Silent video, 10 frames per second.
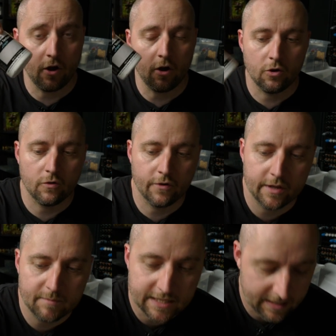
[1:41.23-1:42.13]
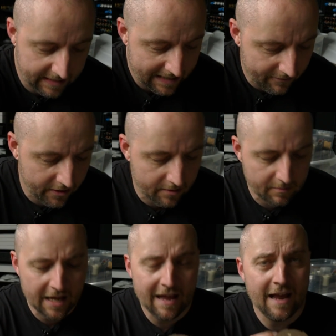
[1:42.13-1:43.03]
all over them to give
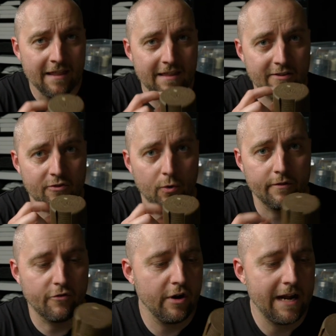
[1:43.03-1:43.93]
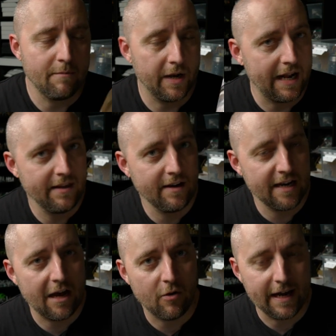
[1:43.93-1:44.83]
them this sort of grit, but I think
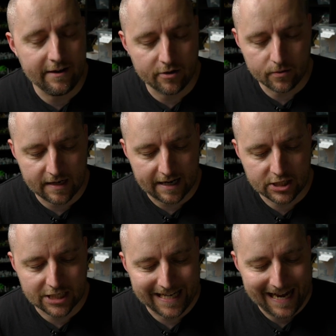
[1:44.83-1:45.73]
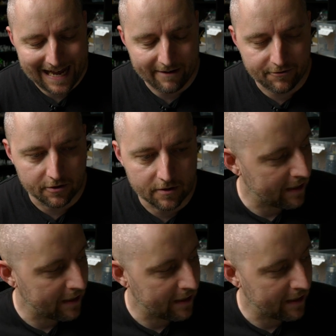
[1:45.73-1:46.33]
now I don't actually have to.